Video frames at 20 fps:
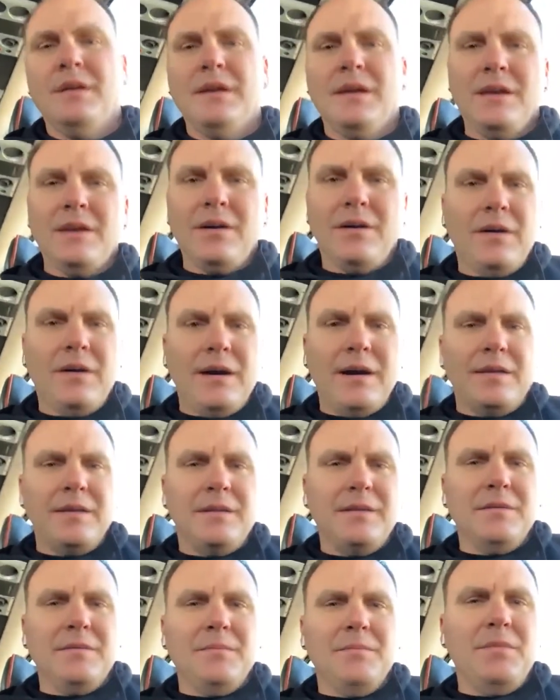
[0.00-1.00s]
you
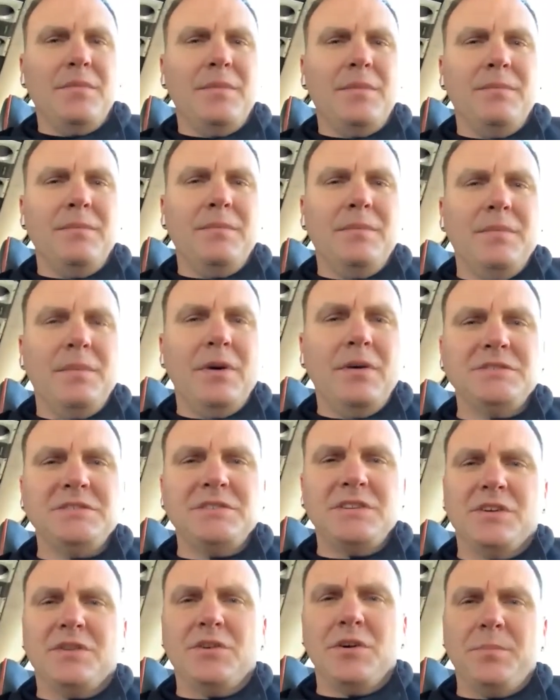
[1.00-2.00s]
know, most
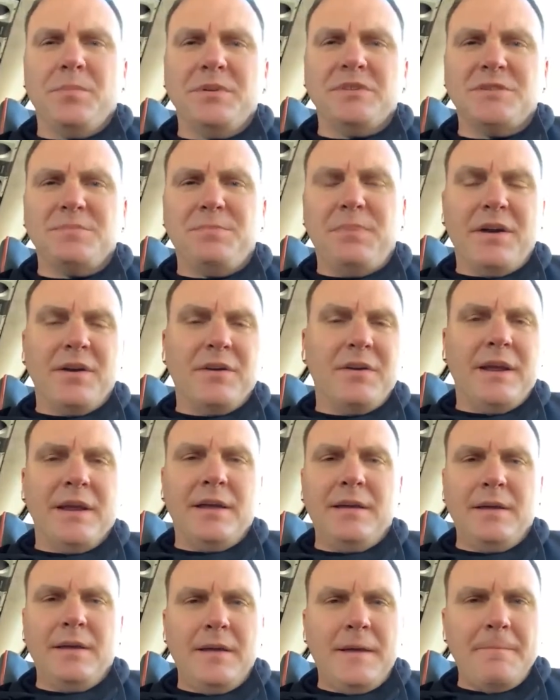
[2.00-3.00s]
of the group is sputtering,